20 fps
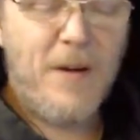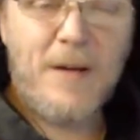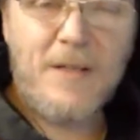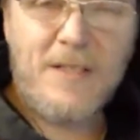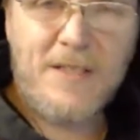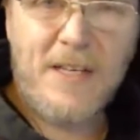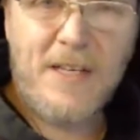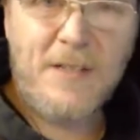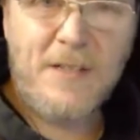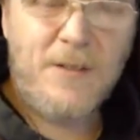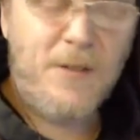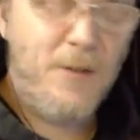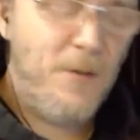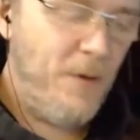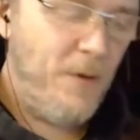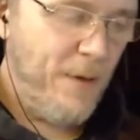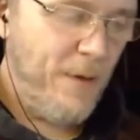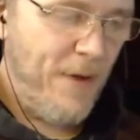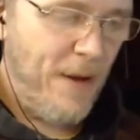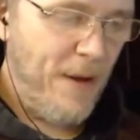I say
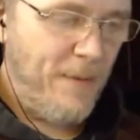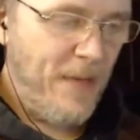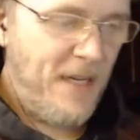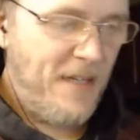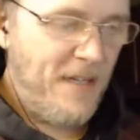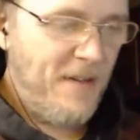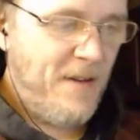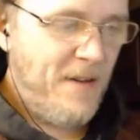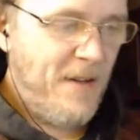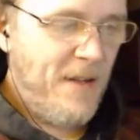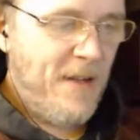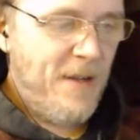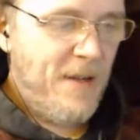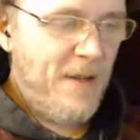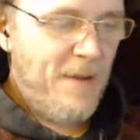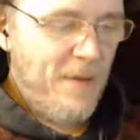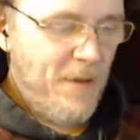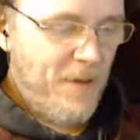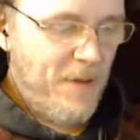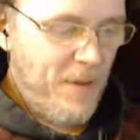intuitive, I mean
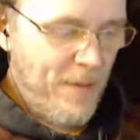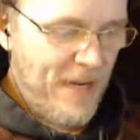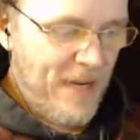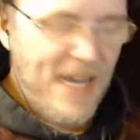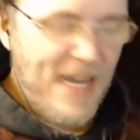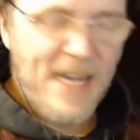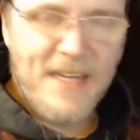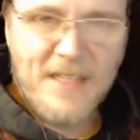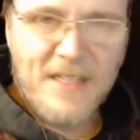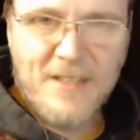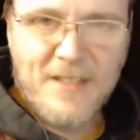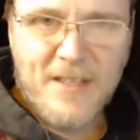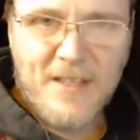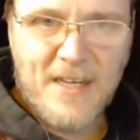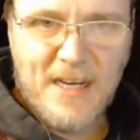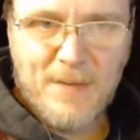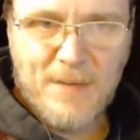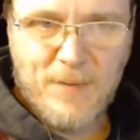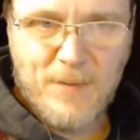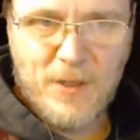the mechanics the
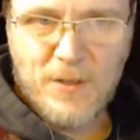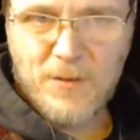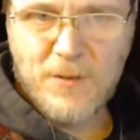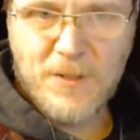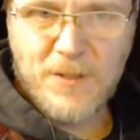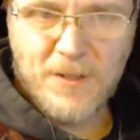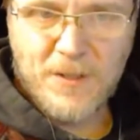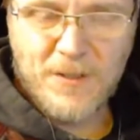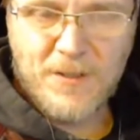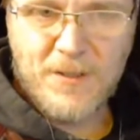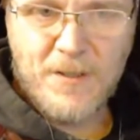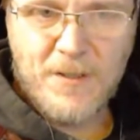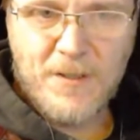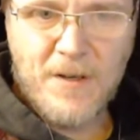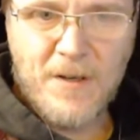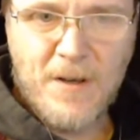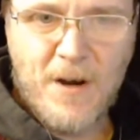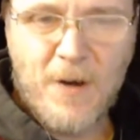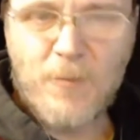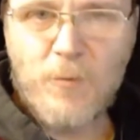game uses
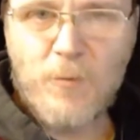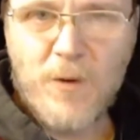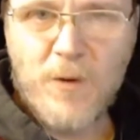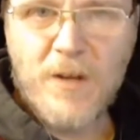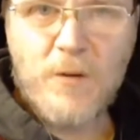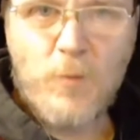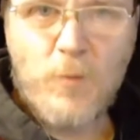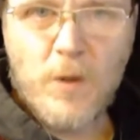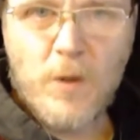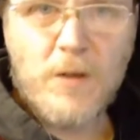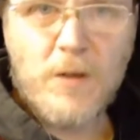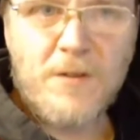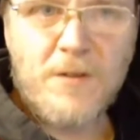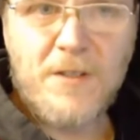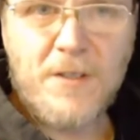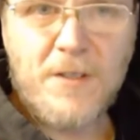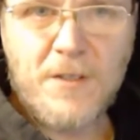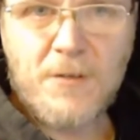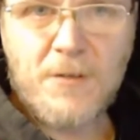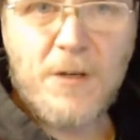are real-world
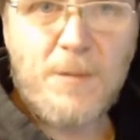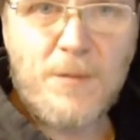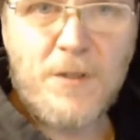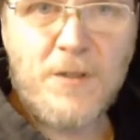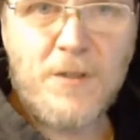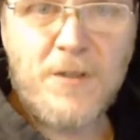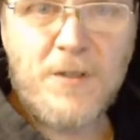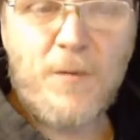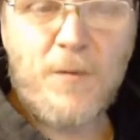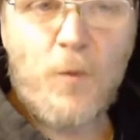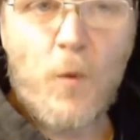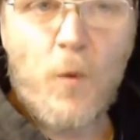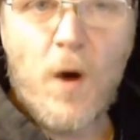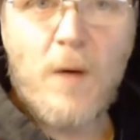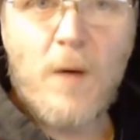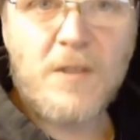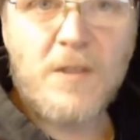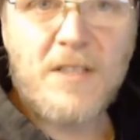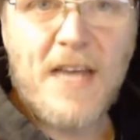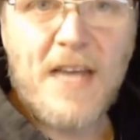descriptions of what
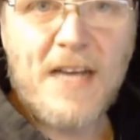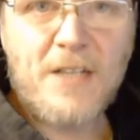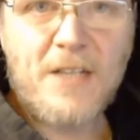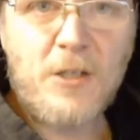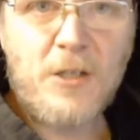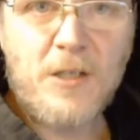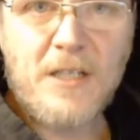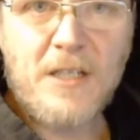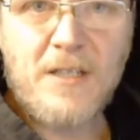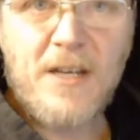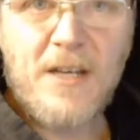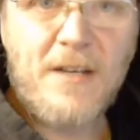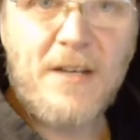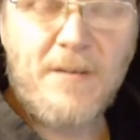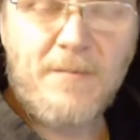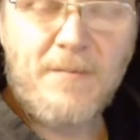was actually done.